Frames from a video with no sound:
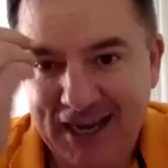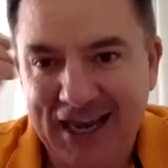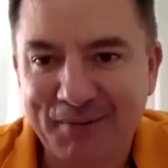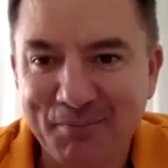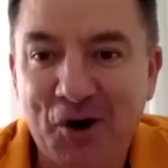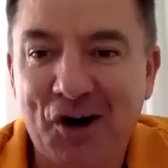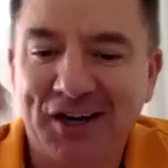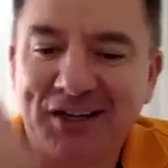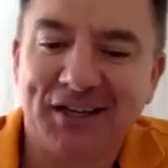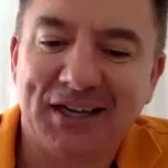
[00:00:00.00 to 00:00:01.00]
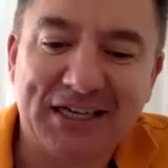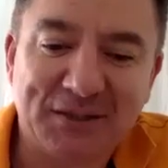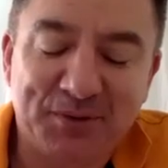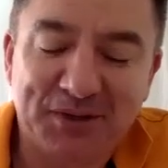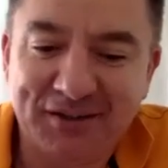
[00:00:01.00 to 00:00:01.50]
and Mike
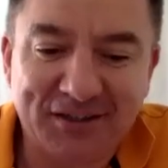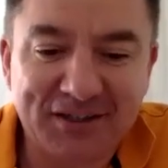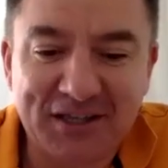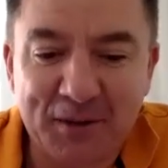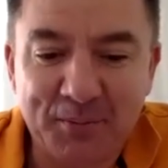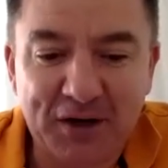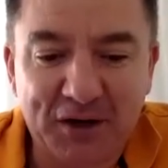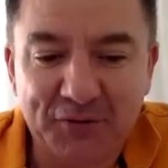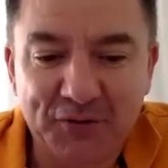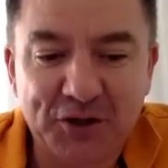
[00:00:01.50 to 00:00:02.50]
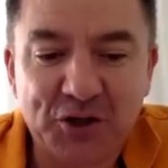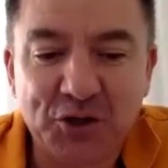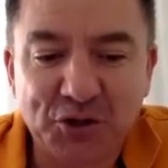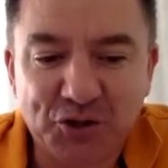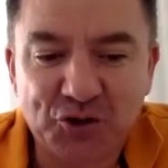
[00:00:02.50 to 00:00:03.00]
has been just in the middle of a
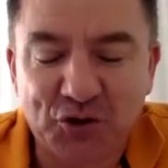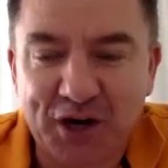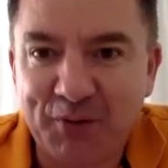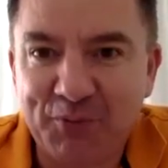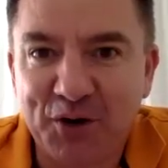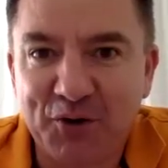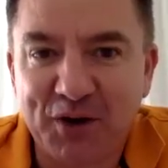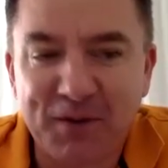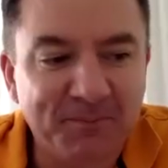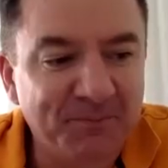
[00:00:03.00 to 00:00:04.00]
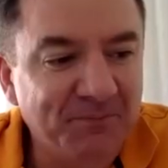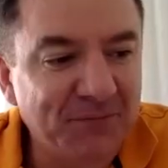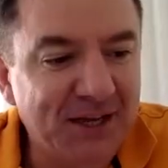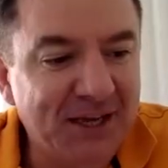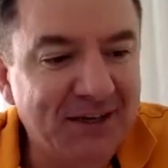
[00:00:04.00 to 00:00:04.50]
huge training program,
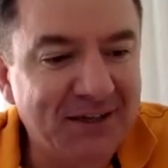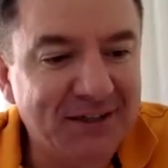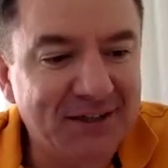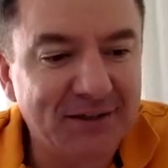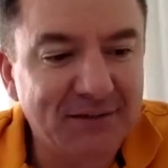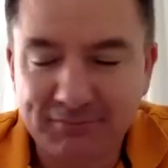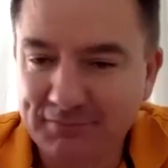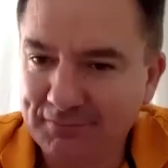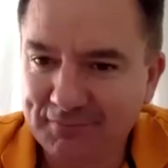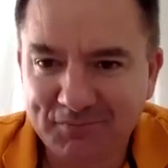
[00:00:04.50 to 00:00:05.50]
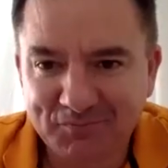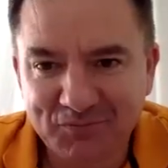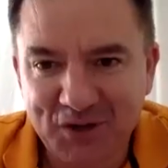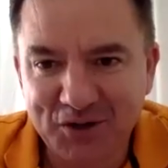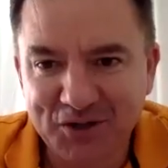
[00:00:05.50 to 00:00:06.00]
and uh,
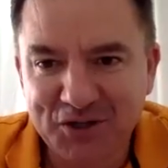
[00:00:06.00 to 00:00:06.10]
no